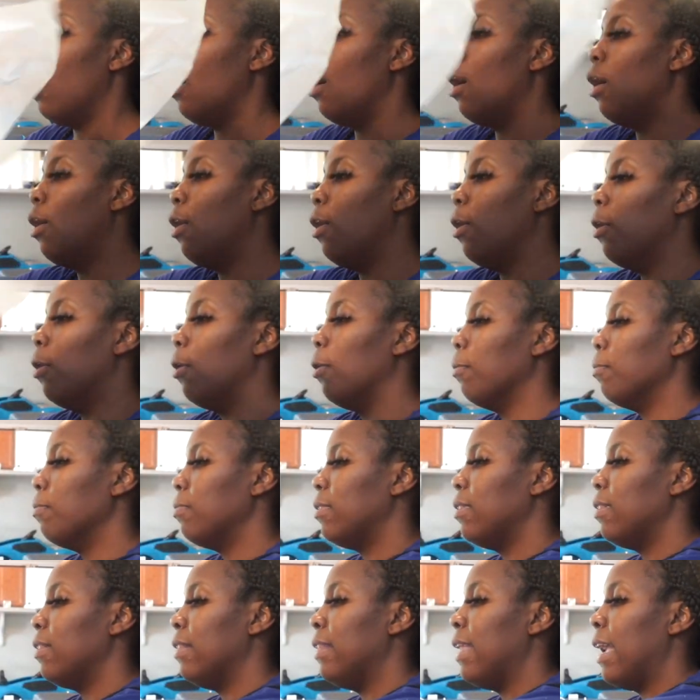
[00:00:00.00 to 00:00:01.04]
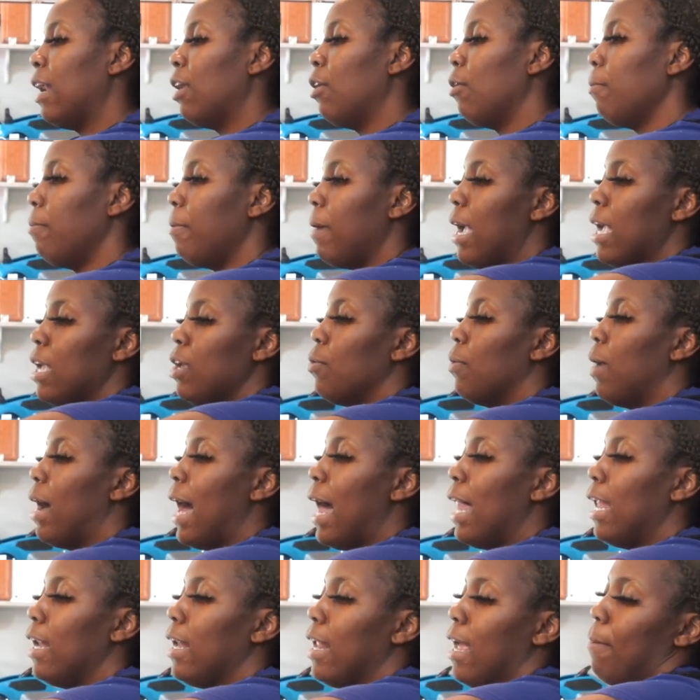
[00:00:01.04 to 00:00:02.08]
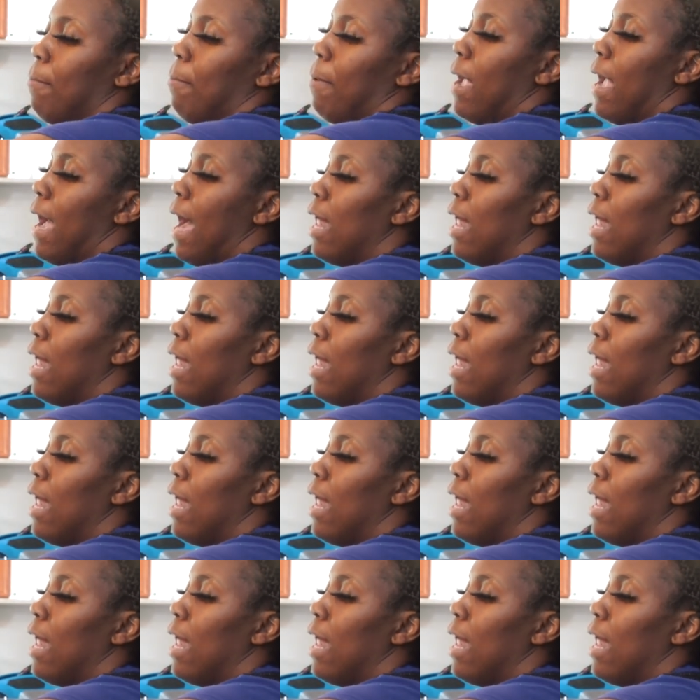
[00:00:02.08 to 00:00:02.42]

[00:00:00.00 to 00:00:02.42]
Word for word: um they don't pay you holiday pay.